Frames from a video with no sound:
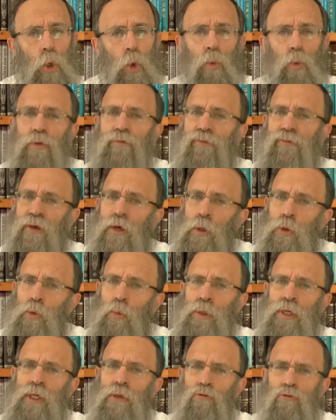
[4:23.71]
We found
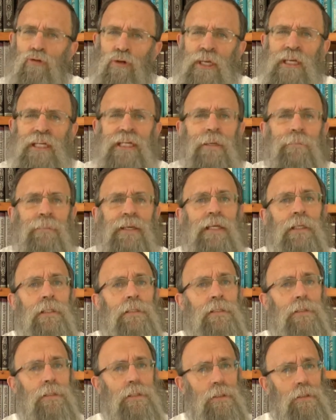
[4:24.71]
what it really
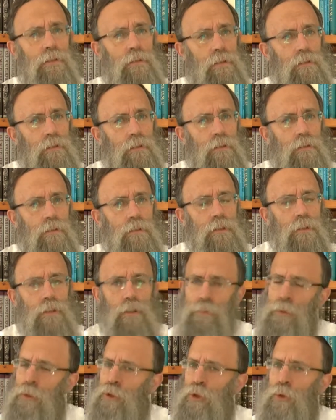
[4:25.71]
means
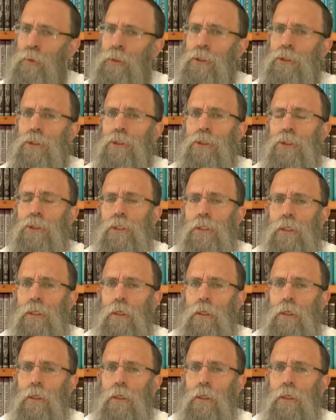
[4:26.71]
to be Jewish,